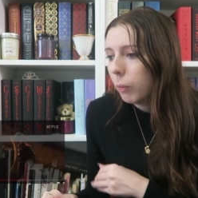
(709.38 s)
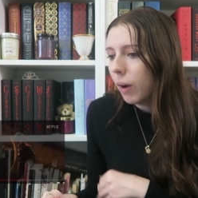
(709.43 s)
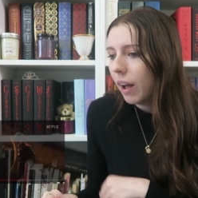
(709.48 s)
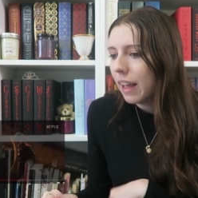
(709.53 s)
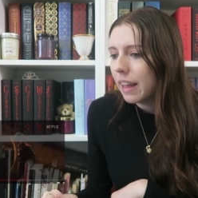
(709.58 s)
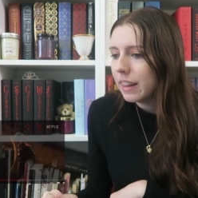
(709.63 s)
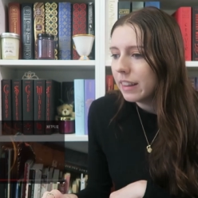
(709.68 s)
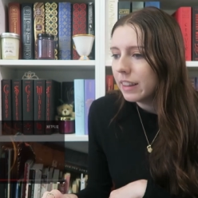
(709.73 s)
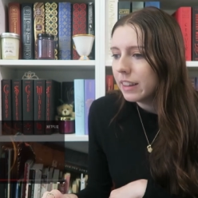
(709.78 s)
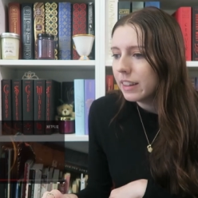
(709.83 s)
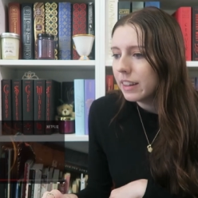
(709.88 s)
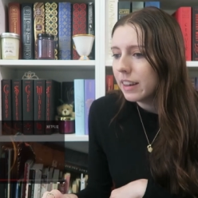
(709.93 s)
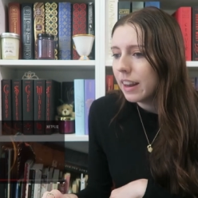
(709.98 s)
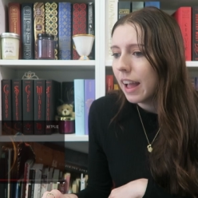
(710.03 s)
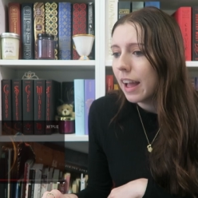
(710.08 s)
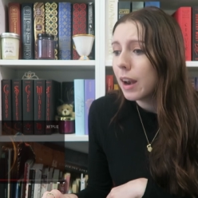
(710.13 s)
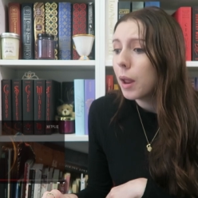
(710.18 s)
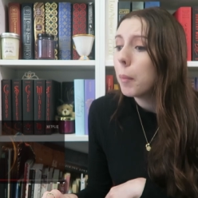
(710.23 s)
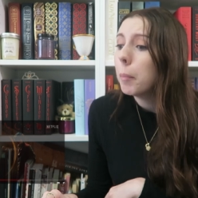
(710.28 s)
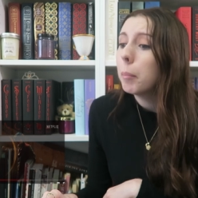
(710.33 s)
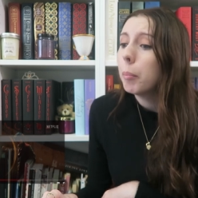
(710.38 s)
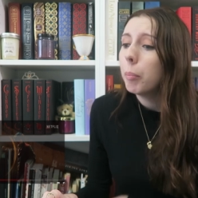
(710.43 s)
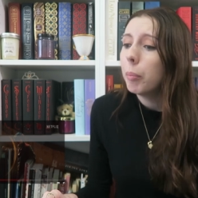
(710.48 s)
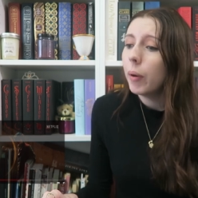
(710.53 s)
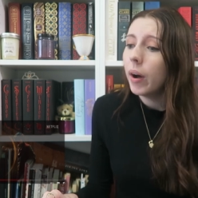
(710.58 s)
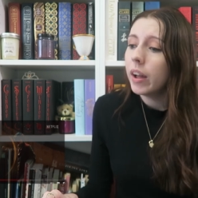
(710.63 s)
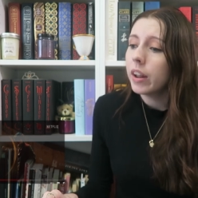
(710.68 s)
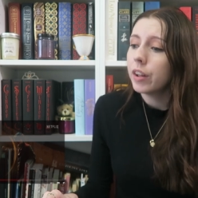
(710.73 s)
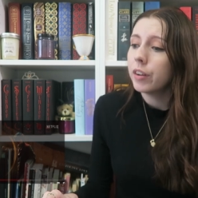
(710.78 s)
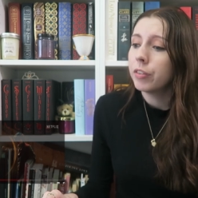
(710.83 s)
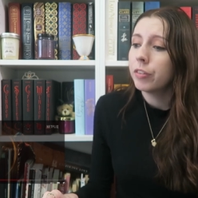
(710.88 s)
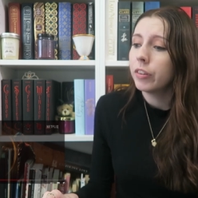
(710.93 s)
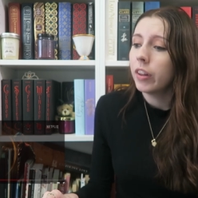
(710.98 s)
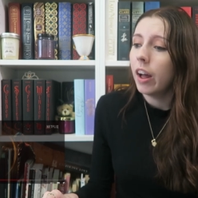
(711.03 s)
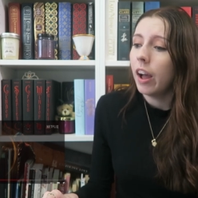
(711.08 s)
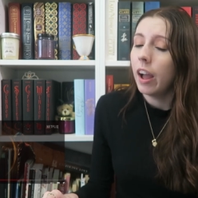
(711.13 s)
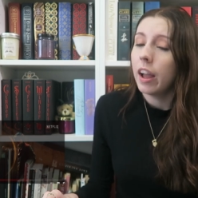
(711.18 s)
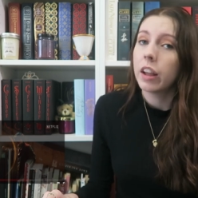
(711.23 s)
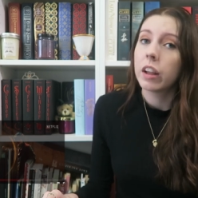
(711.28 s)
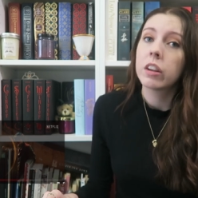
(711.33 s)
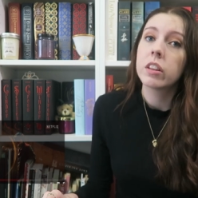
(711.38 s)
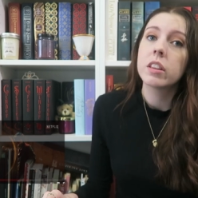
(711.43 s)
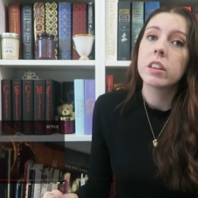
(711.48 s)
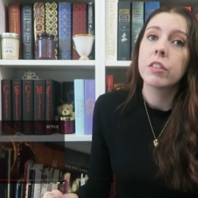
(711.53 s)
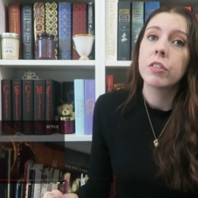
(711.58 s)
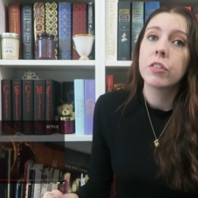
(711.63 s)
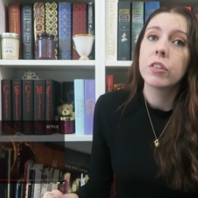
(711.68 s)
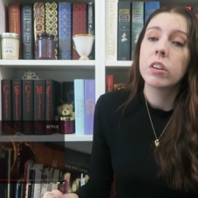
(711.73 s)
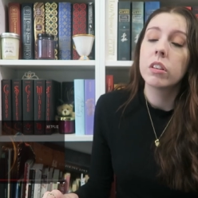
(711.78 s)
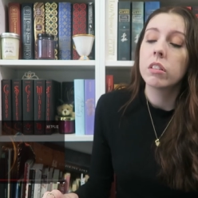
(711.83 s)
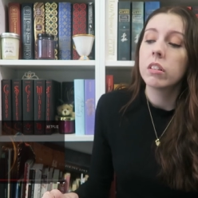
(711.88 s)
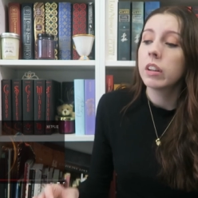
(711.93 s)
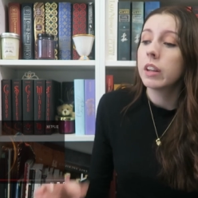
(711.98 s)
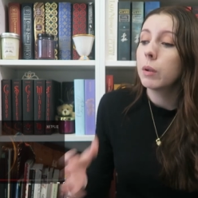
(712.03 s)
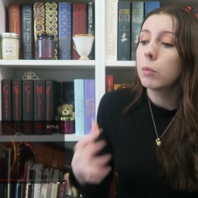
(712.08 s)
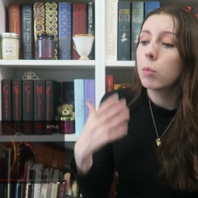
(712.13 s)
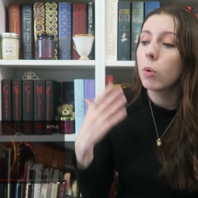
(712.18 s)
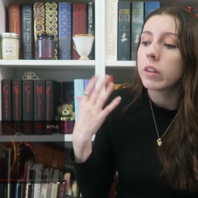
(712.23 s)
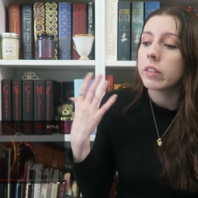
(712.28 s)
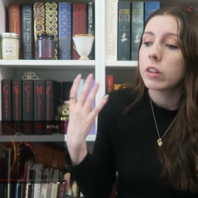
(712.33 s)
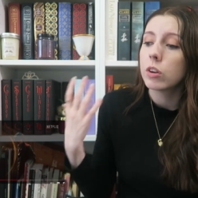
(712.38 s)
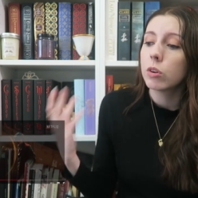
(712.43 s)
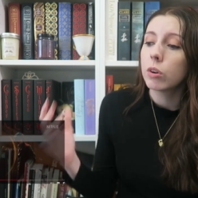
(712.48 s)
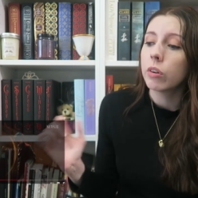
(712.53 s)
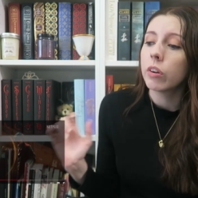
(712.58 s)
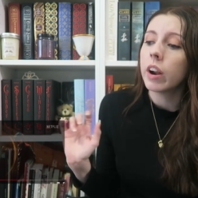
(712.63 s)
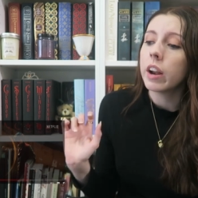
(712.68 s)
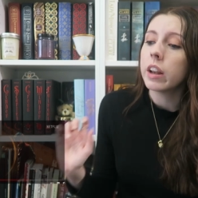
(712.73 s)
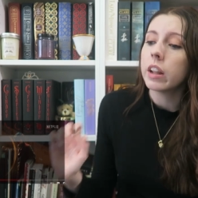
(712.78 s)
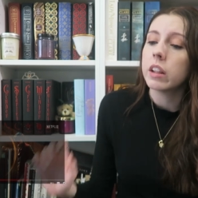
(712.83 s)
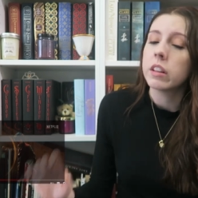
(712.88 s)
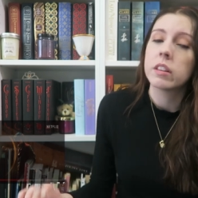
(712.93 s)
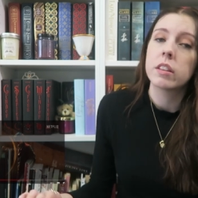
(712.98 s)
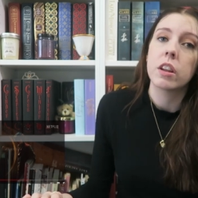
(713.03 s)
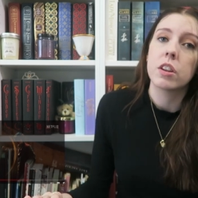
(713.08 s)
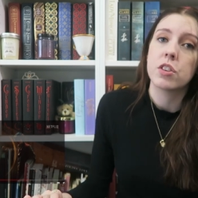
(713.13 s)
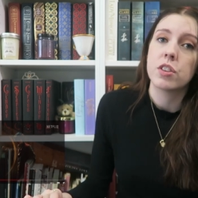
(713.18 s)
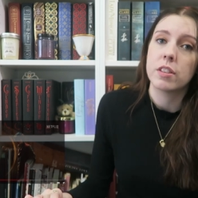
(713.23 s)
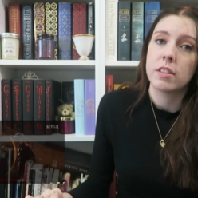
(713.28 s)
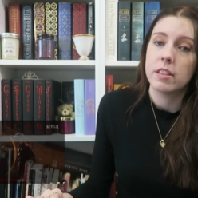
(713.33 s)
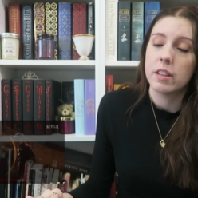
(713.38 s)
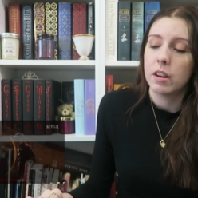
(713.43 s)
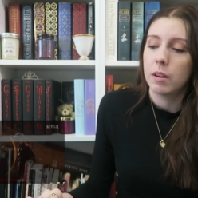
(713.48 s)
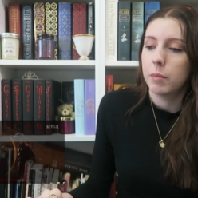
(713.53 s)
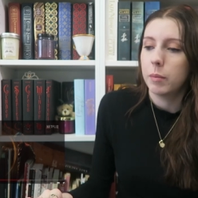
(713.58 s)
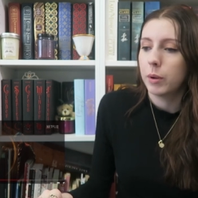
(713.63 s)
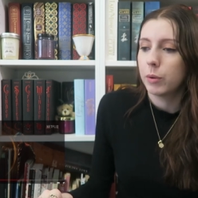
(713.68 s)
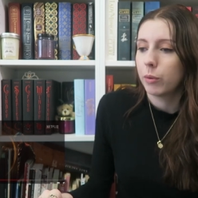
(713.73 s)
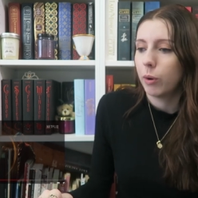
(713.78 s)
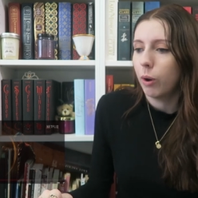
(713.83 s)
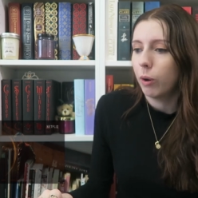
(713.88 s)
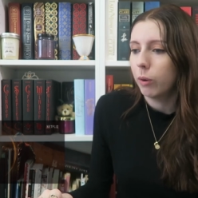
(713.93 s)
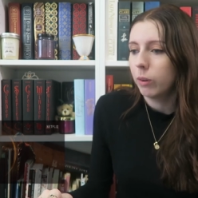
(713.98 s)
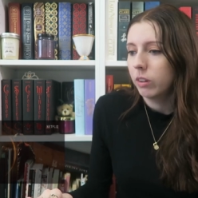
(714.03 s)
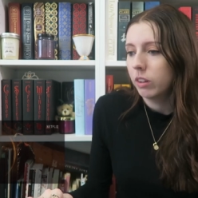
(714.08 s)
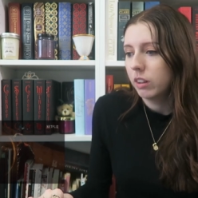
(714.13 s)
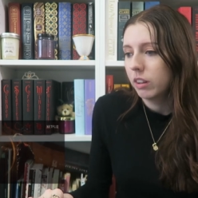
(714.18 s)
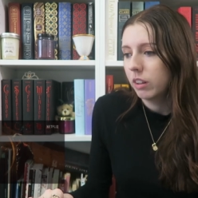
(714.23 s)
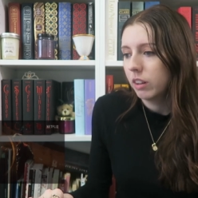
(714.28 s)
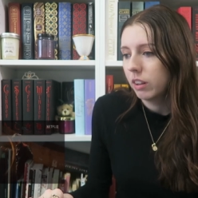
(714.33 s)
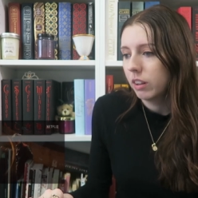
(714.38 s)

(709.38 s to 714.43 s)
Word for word: Wylan and a butterfly because if he wasn't already such a cinnamon roll